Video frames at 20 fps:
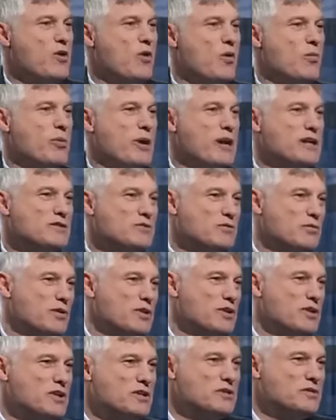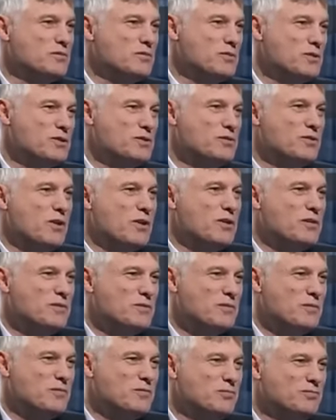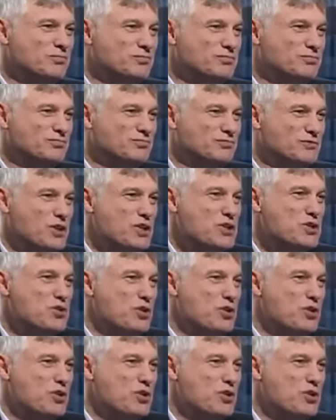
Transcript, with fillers: nekom bratstvu i jedinstvu i to. Pa